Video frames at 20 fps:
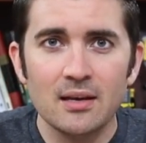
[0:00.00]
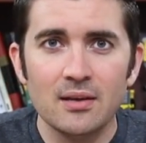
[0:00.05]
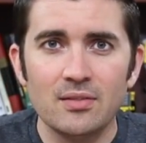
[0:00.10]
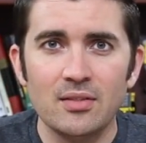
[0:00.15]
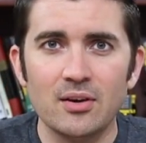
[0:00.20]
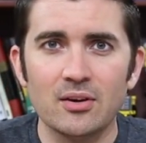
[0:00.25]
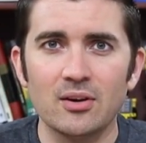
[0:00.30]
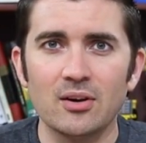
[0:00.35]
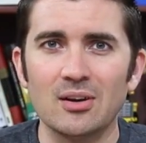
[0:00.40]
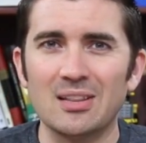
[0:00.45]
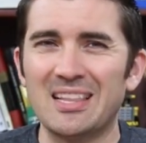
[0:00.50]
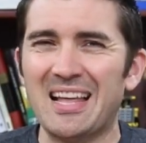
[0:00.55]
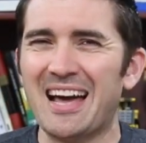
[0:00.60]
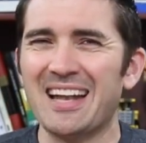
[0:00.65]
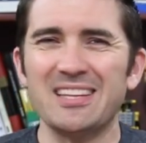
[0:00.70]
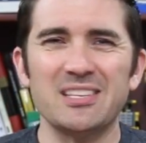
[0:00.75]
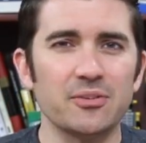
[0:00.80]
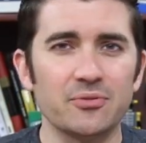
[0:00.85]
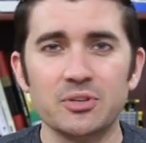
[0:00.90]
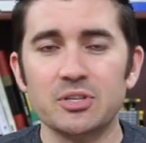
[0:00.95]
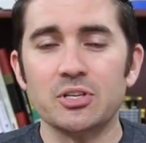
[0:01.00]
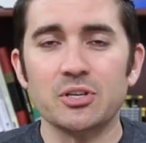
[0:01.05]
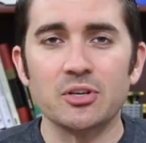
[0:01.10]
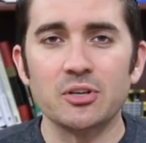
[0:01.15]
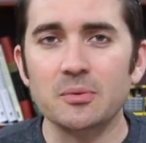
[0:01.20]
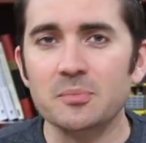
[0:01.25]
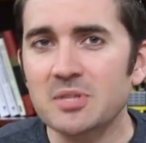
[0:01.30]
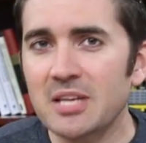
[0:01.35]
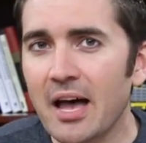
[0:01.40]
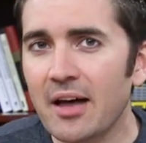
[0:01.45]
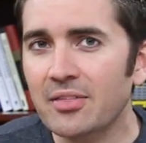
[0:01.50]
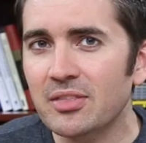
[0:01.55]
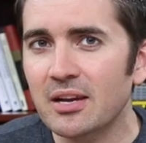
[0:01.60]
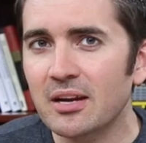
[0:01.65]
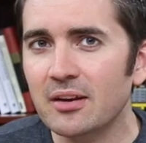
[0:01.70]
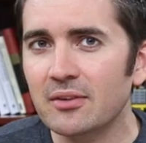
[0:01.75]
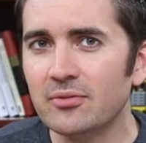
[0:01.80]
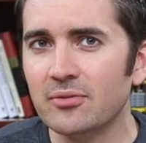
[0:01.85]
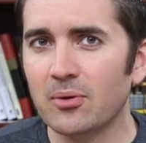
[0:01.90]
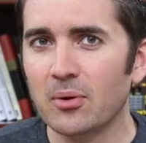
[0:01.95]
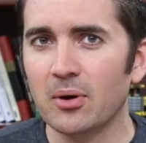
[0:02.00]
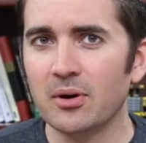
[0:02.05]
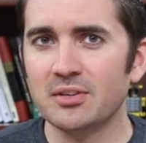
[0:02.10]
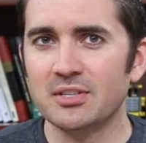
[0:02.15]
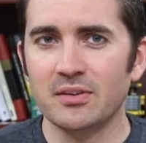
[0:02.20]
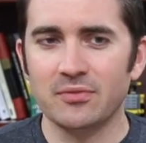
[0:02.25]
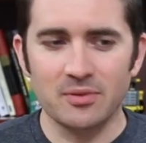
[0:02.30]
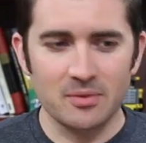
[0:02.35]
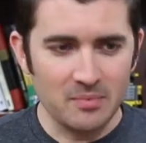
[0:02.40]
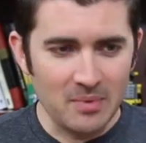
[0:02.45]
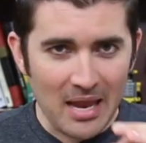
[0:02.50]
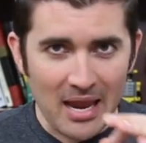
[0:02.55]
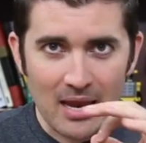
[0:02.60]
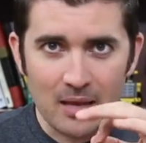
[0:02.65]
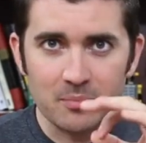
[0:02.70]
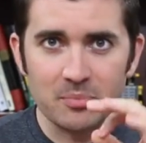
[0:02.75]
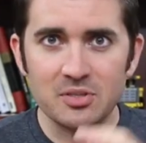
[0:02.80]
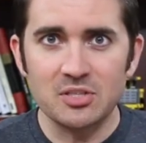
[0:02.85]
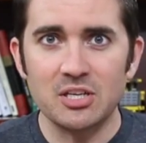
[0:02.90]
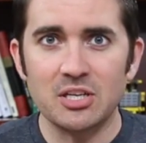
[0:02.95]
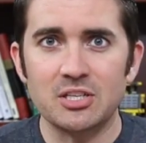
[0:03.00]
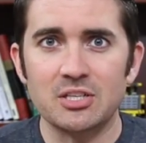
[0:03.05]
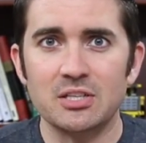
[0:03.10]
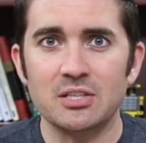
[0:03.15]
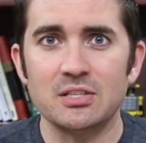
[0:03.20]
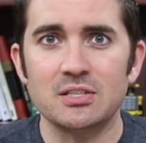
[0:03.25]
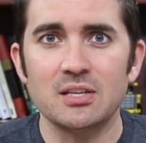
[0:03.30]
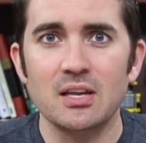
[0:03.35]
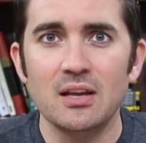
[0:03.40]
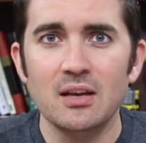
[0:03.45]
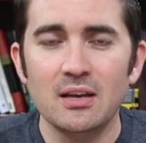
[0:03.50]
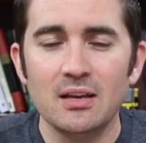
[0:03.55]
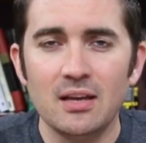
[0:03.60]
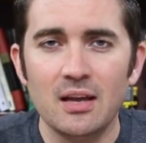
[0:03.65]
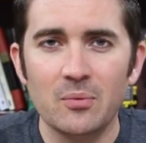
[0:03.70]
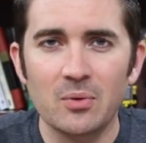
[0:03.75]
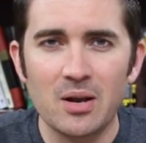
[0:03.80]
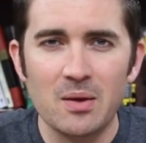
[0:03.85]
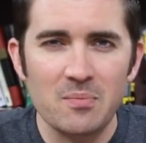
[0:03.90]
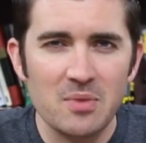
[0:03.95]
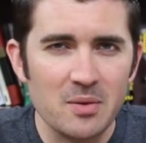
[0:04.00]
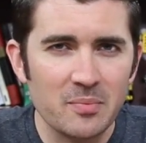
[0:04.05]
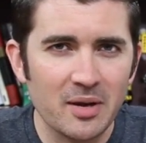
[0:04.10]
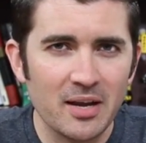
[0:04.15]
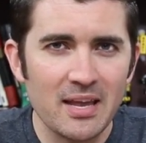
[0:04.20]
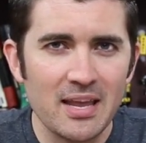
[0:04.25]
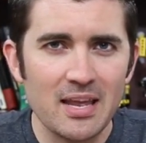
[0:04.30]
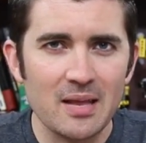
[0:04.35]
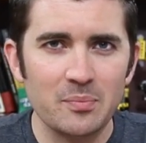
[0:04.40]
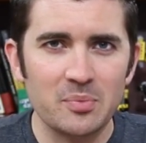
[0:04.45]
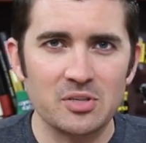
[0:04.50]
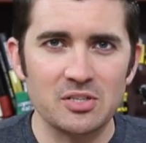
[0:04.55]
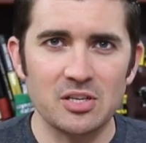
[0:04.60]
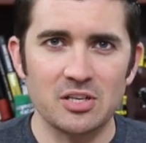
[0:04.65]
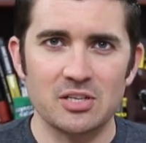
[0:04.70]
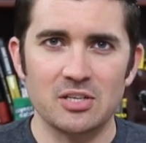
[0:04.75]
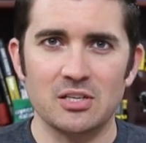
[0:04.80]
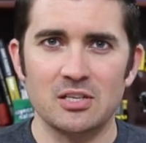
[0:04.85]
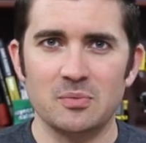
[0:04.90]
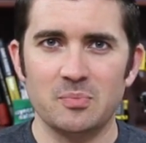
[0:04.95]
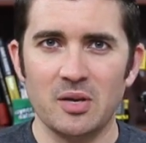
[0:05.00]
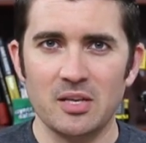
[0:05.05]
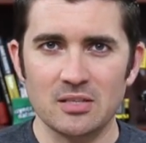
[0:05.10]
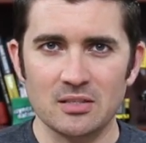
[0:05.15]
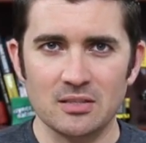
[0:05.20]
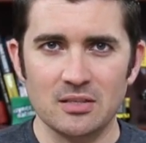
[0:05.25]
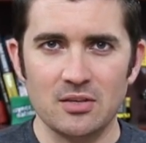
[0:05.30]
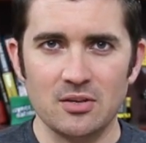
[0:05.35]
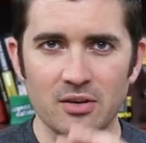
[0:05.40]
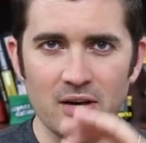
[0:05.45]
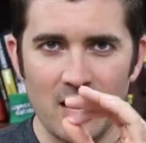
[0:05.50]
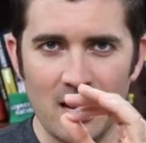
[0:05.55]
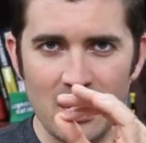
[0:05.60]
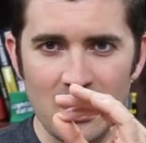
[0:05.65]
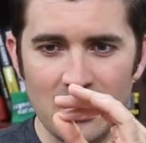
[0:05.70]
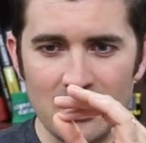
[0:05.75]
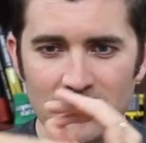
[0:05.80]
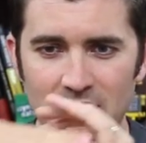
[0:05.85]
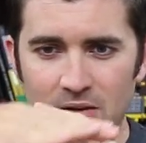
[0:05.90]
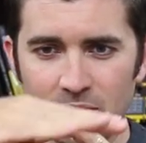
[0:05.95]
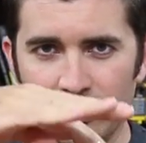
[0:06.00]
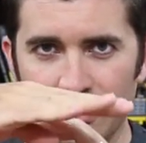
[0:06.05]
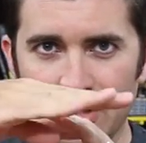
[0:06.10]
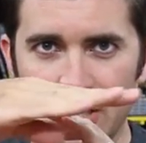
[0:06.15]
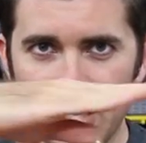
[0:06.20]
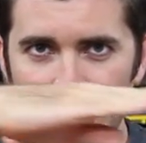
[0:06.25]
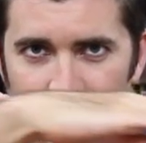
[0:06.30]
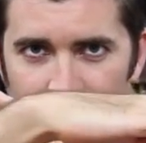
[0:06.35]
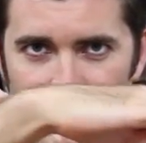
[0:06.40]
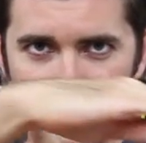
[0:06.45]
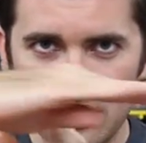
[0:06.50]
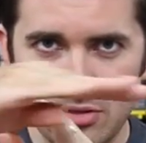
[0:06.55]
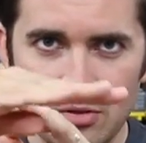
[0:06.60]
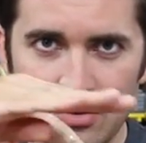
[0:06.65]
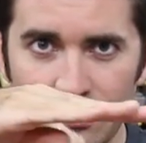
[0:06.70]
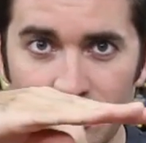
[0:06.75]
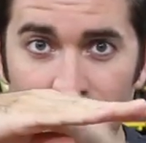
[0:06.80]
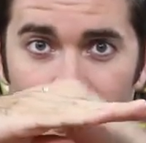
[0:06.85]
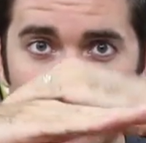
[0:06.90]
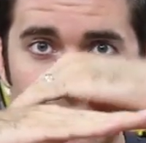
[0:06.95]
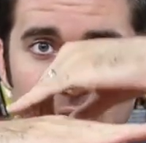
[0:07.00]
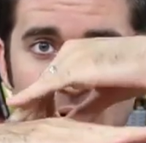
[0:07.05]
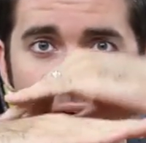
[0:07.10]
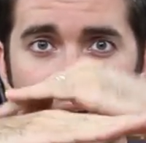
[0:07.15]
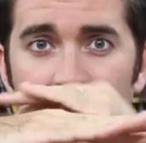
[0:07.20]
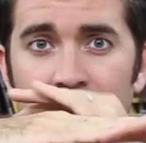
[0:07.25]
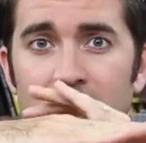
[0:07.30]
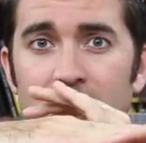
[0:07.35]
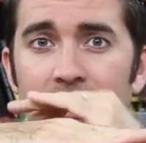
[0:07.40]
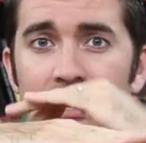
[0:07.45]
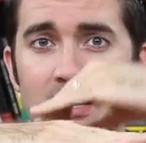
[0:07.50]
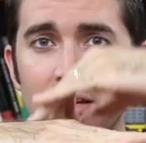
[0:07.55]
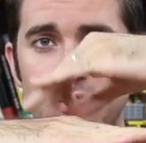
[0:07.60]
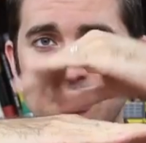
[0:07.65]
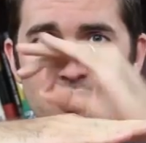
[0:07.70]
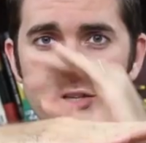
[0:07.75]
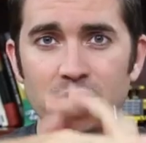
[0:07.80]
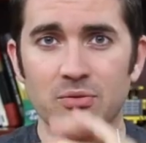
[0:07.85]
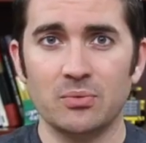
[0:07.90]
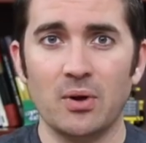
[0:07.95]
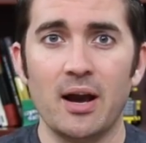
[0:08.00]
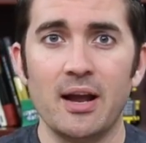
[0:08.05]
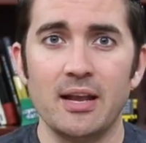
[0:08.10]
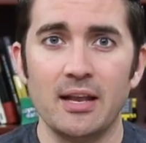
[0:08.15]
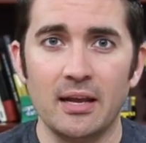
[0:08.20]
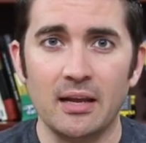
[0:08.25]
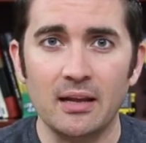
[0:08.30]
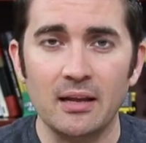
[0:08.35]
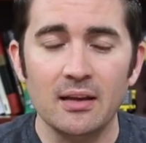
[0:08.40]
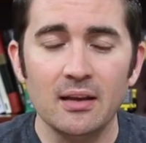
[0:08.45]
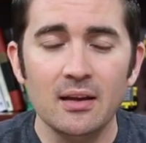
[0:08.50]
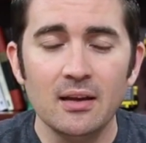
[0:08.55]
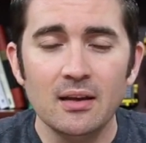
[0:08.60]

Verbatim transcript: There are a lot of different terms out there for different hand positions, and what I mean by hand position is basically your hand in relation to the line that you're writing.